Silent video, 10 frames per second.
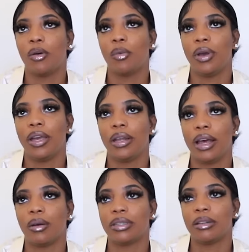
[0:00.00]
When
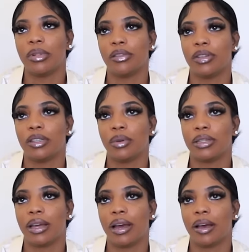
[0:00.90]
I was in Memphis
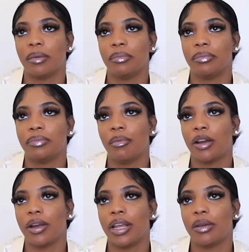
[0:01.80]
one time, and my
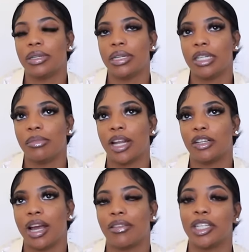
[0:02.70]
granddaddy was teaching me how to
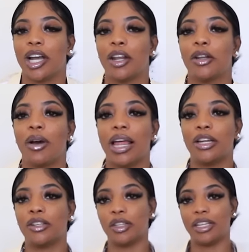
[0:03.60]
drive, because y'all know I
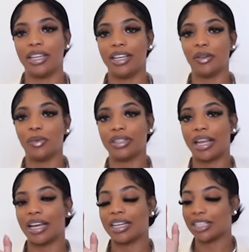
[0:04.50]
literally was
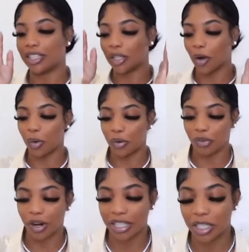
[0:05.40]
like so
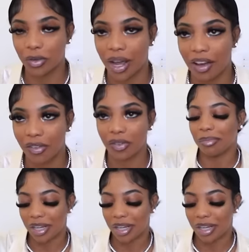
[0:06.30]
afraid to drive.